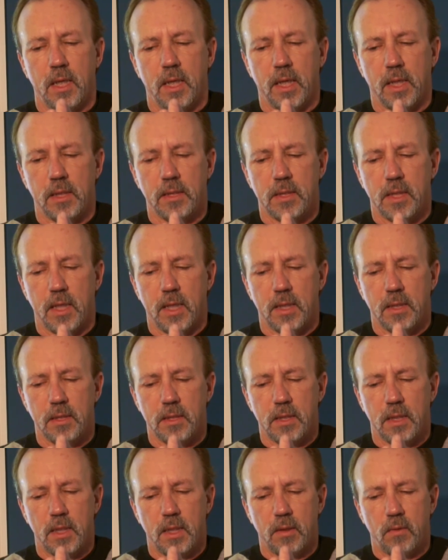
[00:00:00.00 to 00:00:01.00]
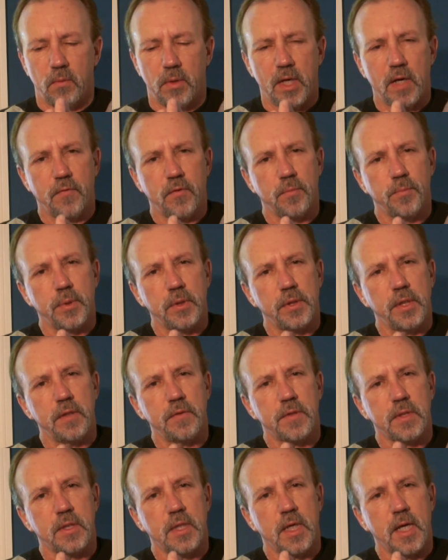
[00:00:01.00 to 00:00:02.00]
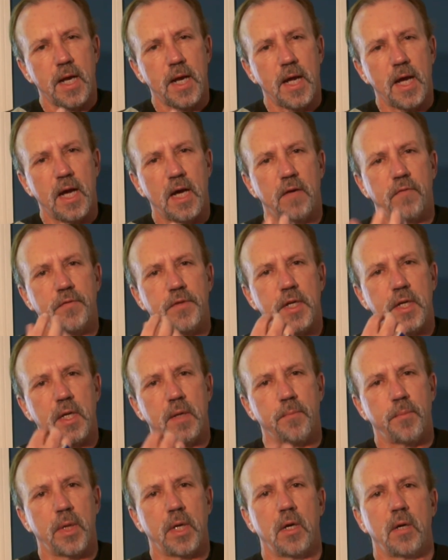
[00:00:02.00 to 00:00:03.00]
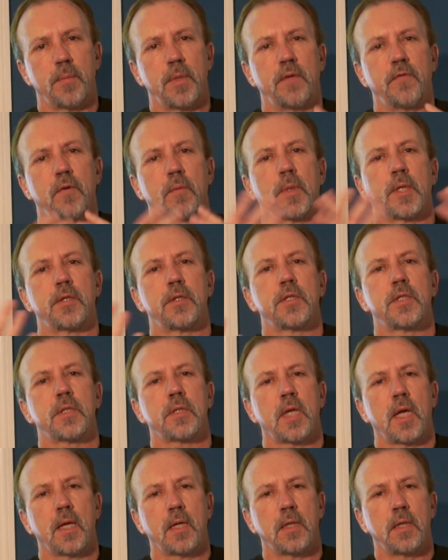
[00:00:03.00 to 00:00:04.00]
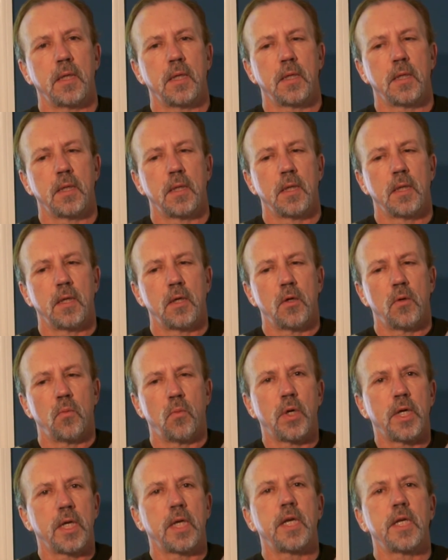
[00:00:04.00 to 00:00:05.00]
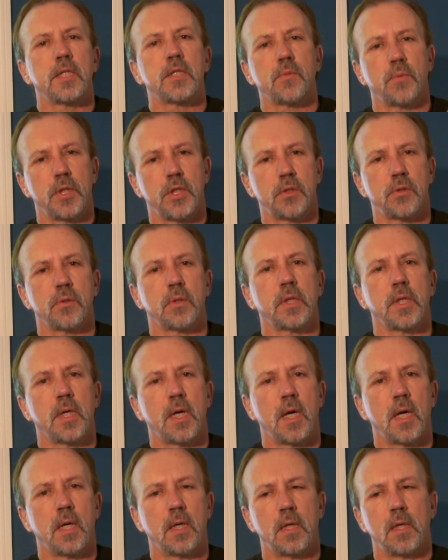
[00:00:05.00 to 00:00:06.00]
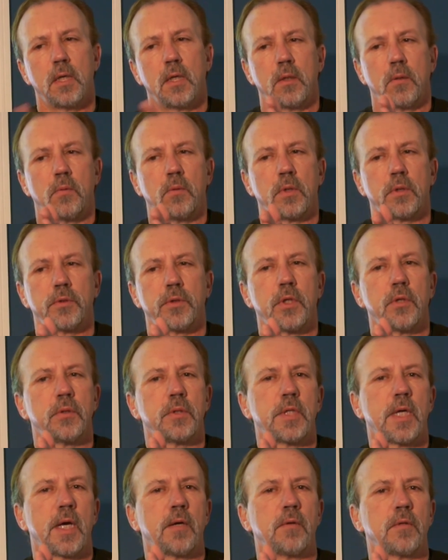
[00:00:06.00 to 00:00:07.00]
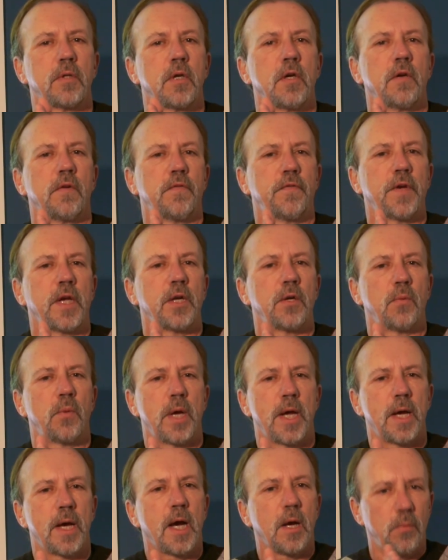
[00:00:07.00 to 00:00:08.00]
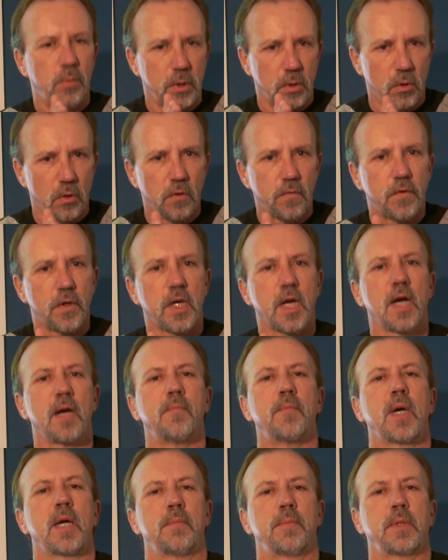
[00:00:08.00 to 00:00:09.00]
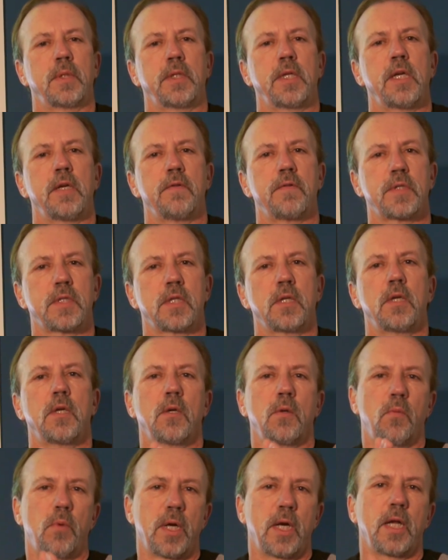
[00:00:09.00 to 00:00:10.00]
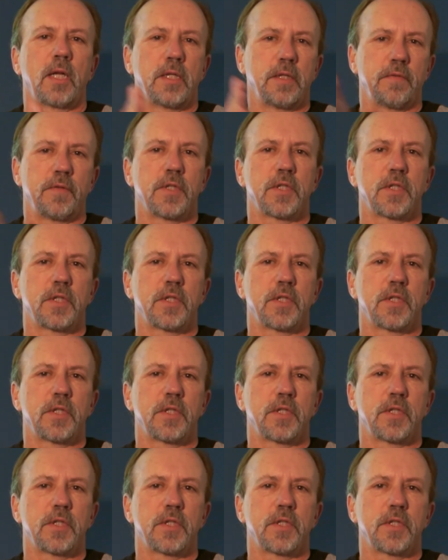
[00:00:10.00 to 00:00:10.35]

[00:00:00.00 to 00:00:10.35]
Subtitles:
and whatever beliefs that I have that impair me from understanding what it is we truly are will no doubt fade away. I will overcome my beliefs when I leave